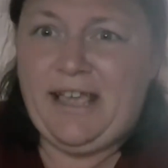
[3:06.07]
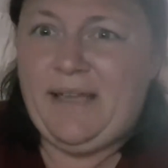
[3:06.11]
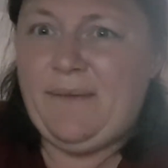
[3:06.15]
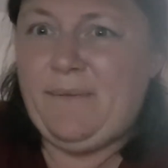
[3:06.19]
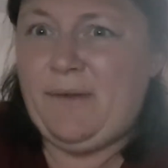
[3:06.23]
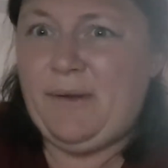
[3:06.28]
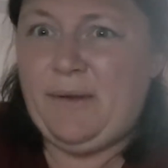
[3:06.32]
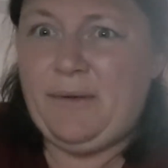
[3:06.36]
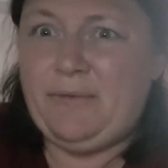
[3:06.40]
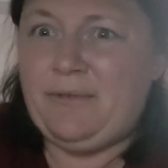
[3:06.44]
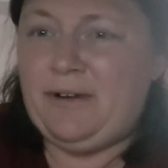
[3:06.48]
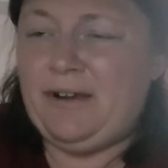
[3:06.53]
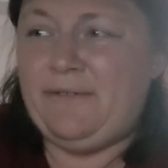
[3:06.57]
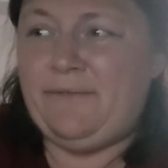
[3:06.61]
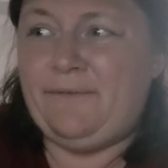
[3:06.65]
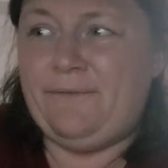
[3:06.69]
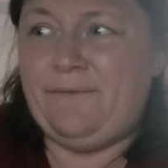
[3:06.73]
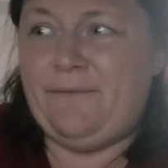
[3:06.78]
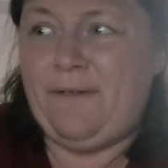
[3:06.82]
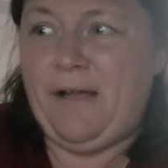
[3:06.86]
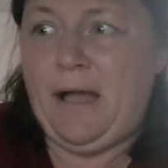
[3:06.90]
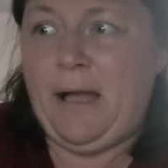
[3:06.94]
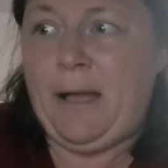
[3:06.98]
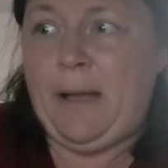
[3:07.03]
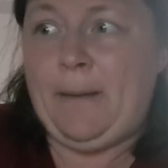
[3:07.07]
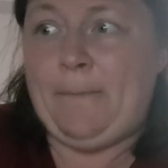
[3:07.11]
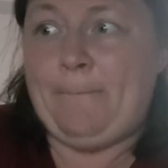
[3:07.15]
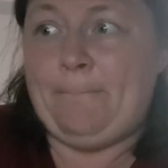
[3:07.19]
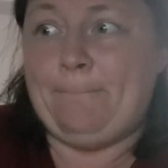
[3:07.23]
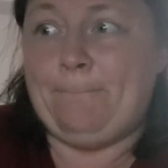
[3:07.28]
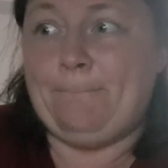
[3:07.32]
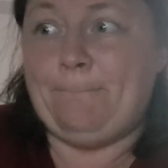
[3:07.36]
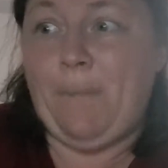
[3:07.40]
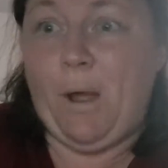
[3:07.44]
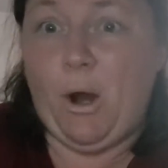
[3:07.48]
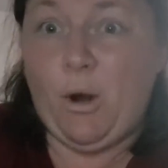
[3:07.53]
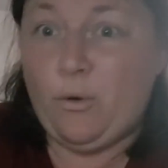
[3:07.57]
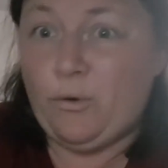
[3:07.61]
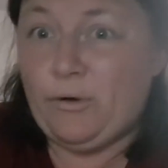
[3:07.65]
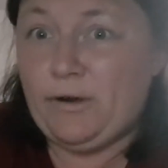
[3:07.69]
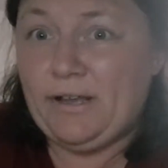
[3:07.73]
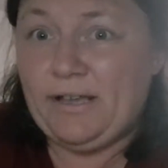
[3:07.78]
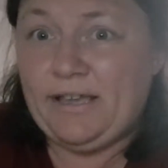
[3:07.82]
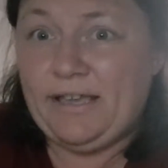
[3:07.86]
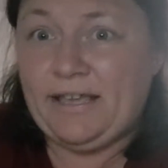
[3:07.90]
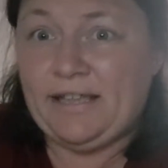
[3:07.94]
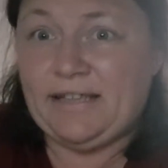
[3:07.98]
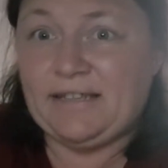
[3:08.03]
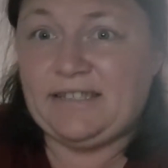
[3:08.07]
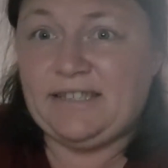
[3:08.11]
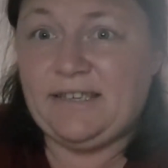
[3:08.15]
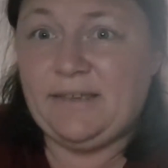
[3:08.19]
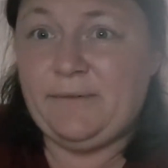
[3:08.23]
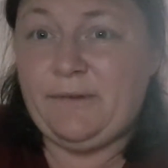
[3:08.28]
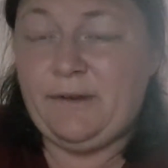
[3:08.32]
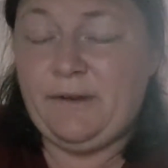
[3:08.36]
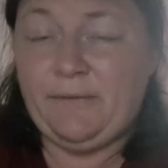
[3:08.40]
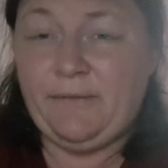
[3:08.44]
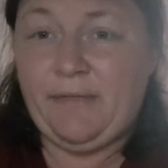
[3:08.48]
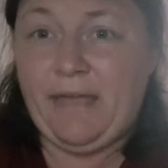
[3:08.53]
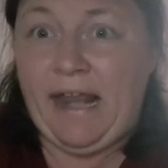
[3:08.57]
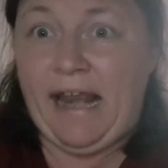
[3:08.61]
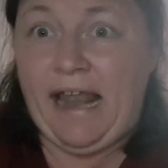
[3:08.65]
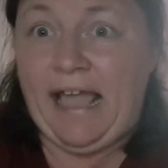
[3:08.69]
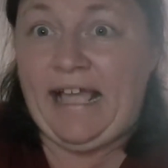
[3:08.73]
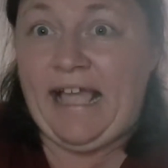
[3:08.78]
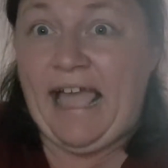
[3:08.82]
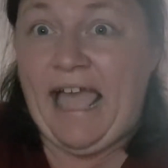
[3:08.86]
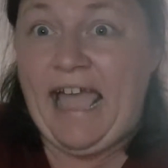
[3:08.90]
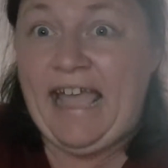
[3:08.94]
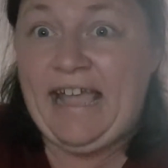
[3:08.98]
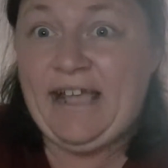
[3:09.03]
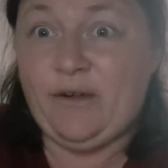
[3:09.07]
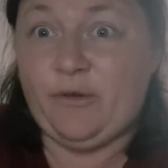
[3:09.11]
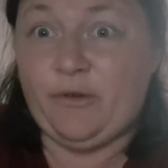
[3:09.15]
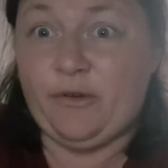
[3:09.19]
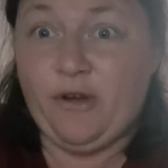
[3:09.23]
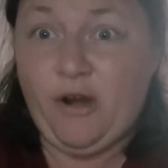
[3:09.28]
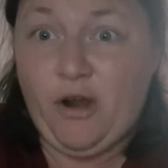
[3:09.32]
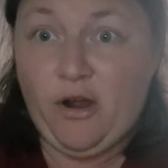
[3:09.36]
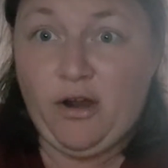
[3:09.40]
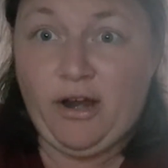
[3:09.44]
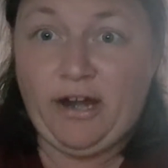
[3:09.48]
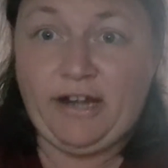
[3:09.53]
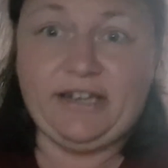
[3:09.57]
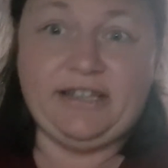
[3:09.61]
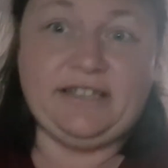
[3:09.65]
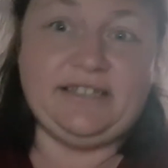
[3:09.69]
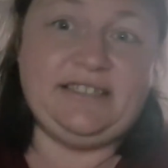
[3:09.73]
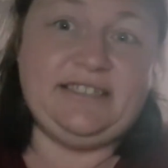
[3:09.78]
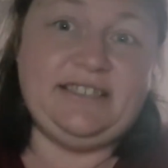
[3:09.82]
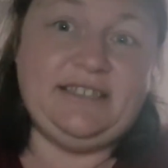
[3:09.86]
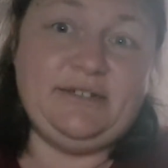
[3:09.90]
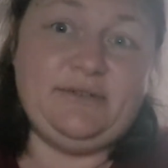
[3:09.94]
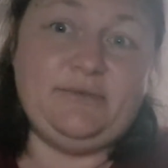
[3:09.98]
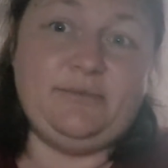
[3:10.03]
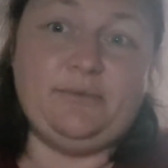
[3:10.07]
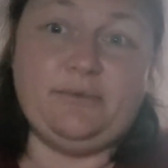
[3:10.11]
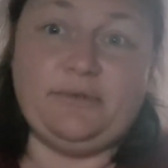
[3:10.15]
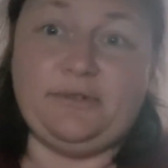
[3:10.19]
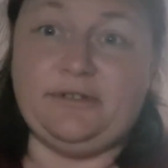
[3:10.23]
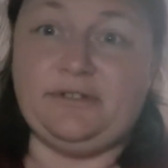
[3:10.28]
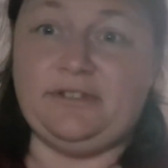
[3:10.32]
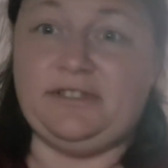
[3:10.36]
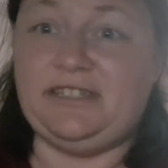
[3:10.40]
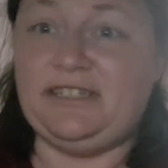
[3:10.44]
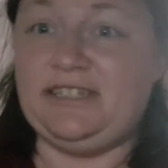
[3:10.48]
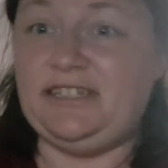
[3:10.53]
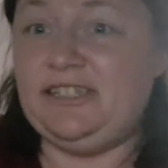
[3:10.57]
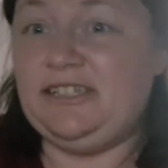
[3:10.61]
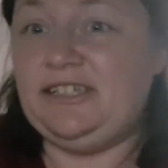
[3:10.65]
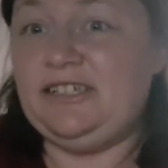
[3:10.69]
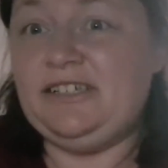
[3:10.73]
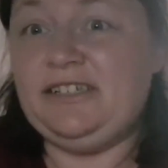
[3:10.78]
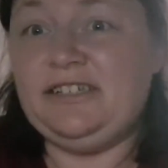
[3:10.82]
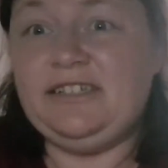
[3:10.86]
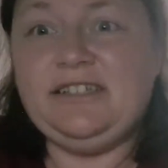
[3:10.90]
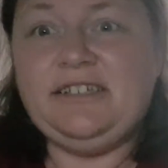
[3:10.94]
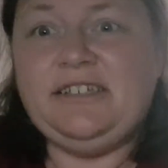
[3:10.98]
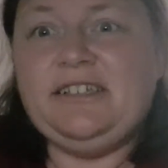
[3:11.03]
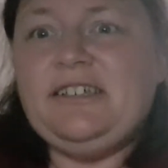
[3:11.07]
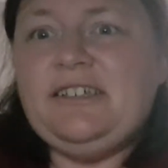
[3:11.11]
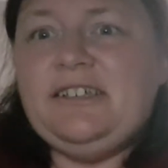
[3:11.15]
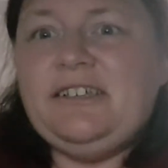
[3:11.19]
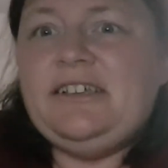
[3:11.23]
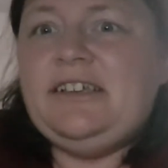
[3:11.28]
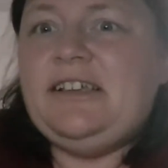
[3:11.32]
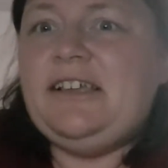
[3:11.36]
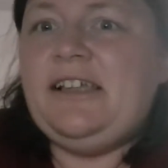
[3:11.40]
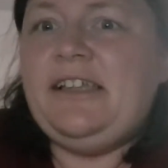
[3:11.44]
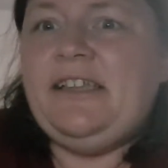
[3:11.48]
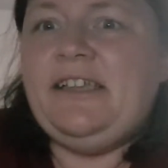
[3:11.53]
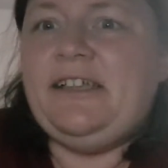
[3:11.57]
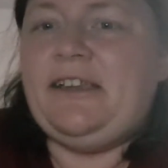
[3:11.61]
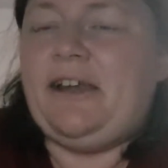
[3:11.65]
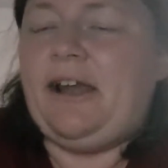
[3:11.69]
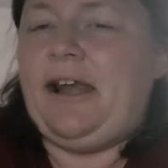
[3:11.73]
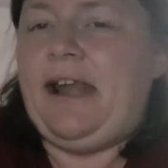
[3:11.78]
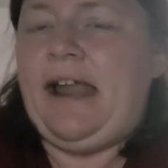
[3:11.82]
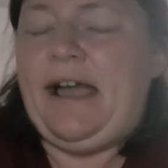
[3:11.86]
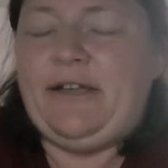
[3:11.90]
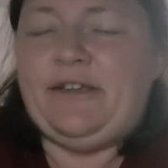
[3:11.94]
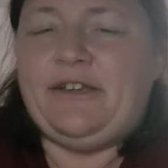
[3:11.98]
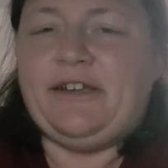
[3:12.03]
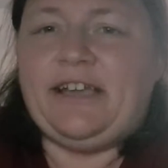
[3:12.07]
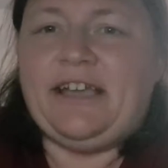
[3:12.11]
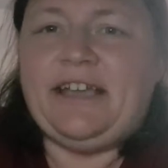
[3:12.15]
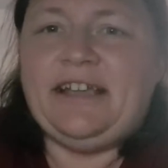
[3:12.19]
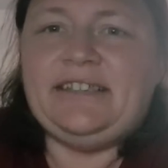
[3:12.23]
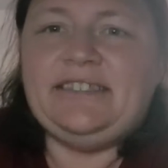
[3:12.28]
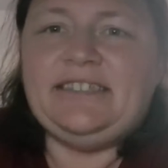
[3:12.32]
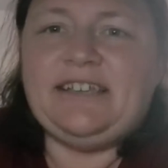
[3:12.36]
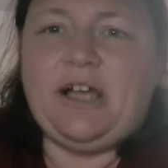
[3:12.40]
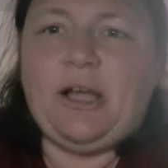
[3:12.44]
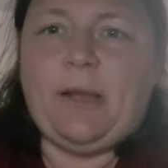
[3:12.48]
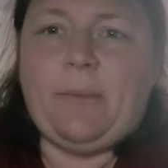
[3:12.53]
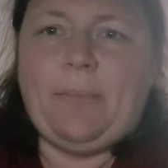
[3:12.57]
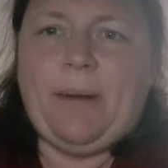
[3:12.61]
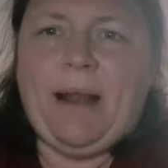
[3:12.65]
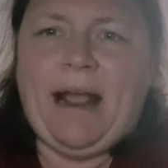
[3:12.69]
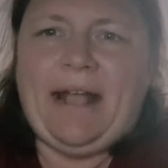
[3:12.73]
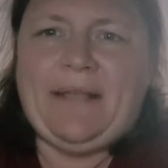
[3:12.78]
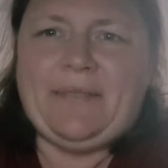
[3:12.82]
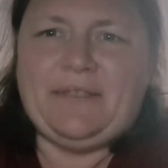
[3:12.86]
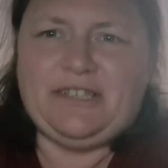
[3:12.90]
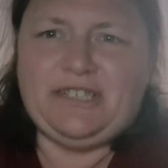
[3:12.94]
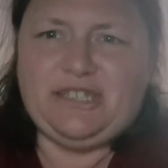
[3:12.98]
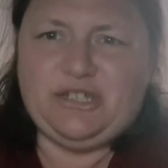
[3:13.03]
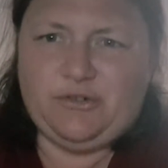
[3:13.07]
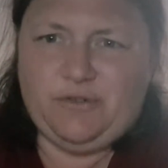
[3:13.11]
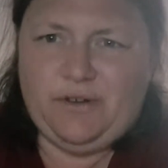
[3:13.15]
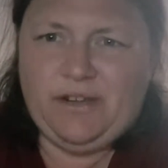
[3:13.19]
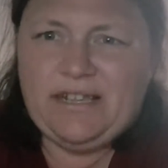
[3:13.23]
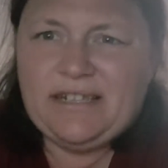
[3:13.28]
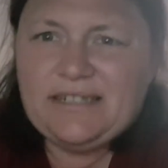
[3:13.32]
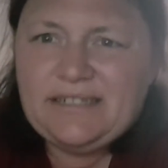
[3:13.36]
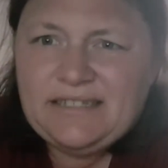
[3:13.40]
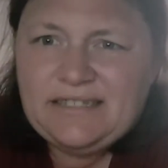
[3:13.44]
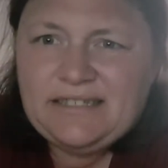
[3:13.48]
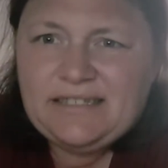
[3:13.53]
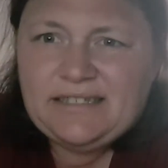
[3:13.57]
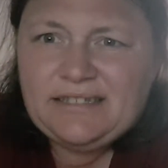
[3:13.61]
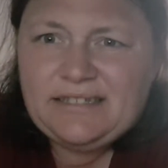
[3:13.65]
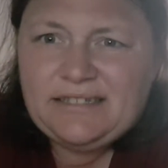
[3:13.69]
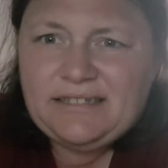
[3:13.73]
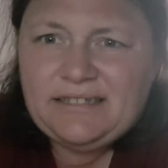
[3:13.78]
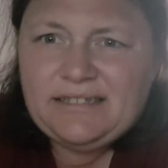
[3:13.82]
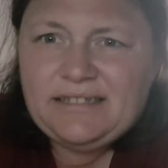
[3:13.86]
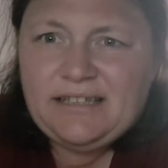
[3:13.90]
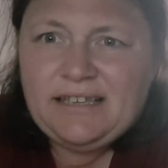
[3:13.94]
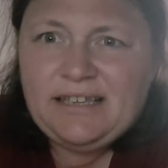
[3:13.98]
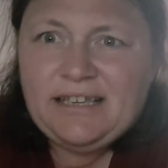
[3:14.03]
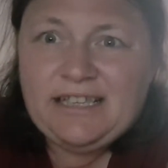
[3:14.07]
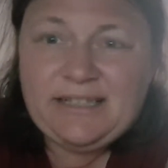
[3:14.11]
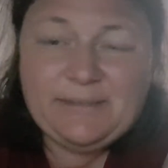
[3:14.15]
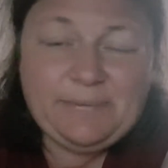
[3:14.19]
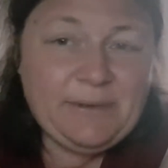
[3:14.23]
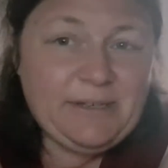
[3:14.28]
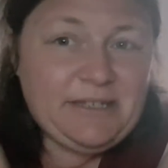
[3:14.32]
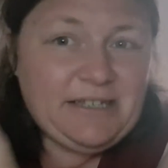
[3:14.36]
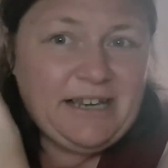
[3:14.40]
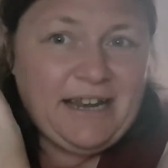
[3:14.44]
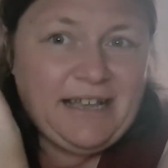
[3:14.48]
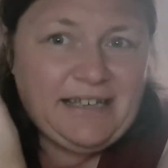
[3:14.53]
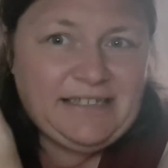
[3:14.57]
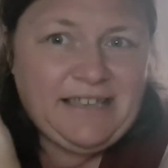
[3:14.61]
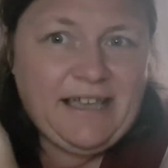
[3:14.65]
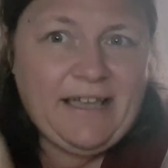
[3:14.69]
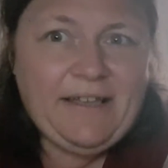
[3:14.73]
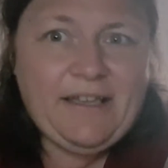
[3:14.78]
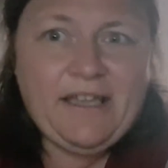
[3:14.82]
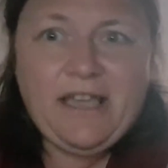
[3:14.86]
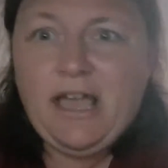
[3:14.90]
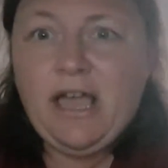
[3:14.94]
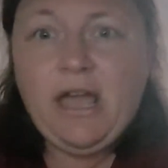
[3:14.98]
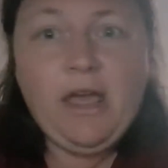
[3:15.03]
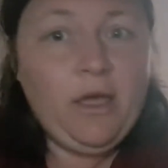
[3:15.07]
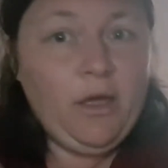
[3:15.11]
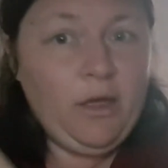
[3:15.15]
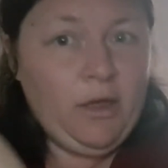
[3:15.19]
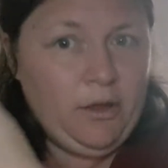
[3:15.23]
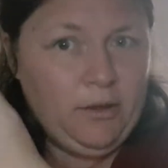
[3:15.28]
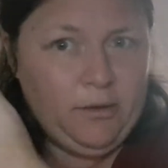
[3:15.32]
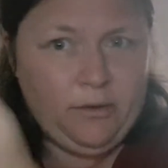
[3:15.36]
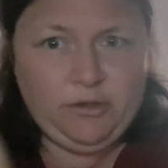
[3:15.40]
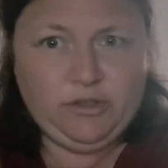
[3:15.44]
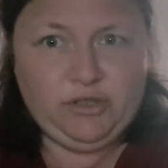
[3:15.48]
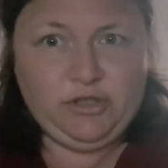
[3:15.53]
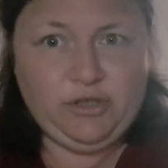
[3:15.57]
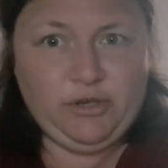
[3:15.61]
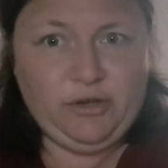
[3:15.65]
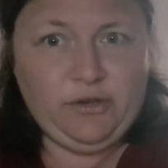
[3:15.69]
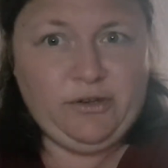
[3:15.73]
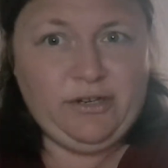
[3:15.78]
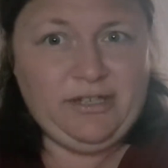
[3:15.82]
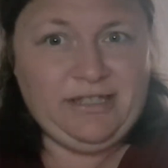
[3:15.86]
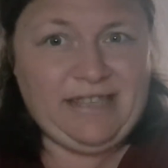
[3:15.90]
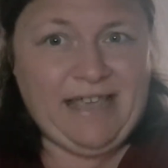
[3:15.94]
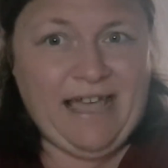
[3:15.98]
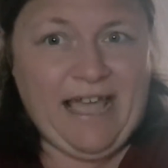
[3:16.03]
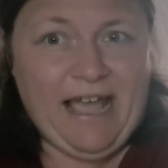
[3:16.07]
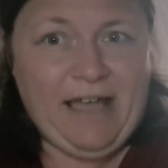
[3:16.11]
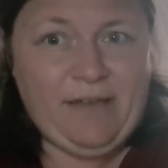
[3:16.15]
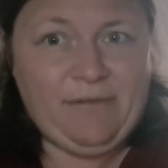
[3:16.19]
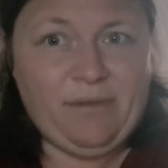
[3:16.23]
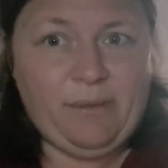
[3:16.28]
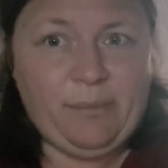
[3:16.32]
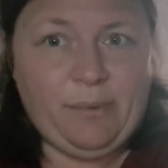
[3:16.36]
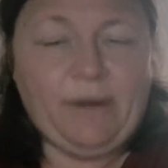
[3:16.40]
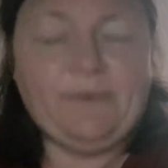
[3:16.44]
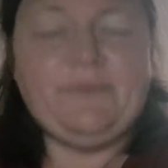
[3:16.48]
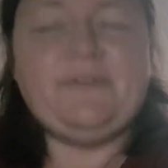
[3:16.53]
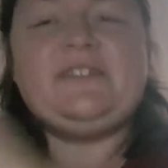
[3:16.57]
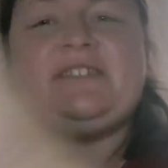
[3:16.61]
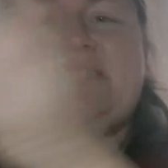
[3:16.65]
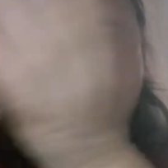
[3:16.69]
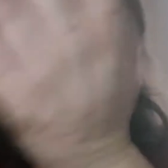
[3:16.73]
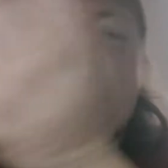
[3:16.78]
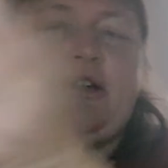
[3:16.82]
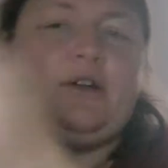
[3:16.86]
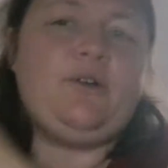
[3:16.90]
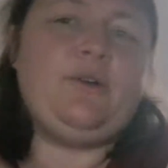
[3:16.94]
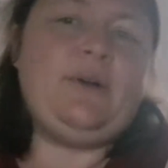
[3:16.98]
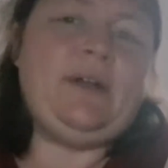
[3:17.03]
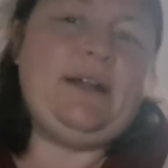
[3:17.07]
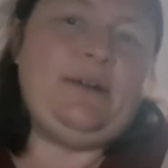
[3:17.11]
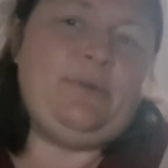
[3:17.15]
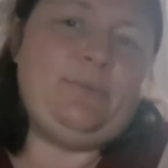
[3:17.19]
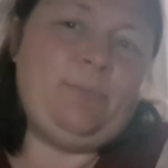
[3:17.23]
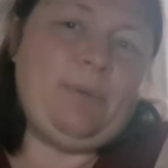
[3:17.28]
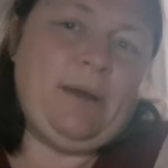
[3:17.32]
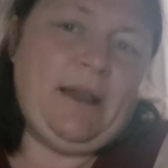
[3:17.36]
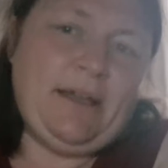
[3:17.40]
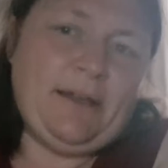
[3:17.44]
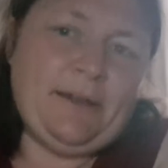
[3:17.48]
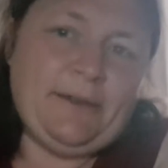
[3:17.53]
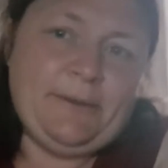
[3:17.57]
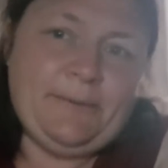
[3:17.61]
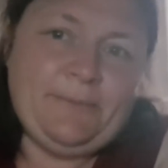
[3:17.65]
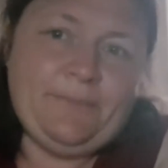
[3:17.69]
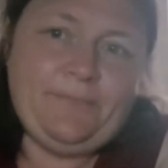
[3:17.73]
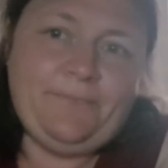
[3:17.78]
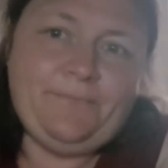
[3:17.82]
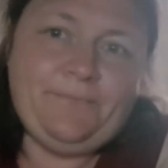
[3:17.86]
Even with older kids, even if they're like 8 or 9, you still wouldn't, allow your kids to go and play in the streets. Especially, like, say, soon as they have the breakfast, they go out and play.